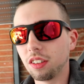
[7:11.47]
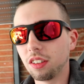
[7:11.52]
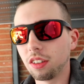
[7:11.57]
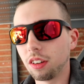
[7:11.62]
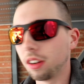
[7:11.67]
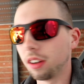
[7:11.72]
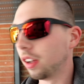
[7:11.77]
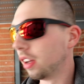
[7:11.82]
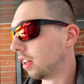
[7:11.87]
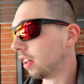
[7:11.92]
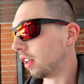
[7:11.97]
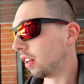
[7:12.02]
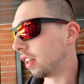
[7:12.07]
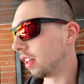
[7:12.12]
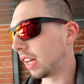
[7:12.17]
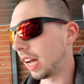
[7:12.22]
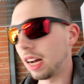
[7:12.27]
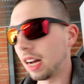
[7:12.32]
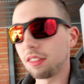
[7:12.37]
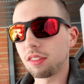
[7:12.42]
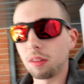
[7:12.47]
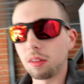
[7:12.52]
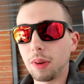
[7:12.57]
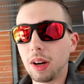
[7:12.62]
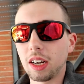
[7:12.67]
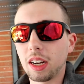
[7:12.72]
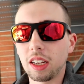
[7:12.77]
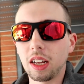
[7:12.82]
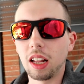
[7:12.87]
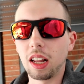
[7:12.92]
So the
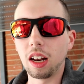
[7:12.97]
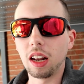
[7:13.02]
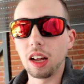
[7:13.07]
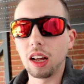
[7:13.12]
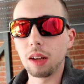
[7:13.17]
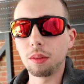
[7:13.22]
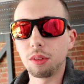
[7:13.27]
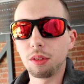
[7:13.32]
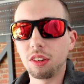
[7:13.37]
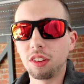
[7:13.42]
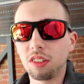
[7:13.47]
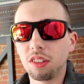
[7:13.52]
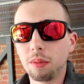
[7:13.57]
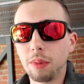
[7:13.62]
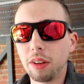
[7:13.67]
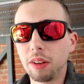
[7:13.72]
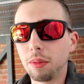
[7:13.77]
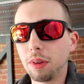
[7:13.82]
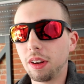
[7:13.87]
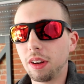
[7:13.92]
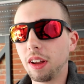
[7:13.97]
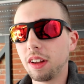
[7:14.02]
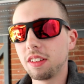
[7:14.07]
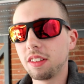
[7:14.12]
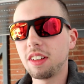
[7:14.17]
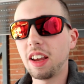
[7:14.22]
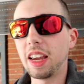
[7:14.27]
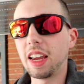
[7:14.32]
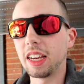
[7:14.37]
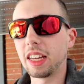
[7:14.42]
aftermarket alarm system has been
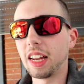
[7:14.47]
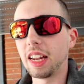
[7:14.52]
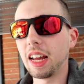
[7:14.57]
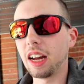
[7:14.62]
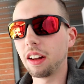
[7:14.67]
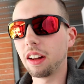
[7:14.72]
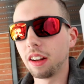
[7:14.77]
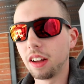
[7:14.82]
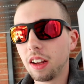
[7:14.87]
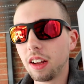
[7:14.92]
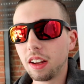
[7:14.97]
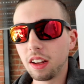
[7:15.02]
taken out,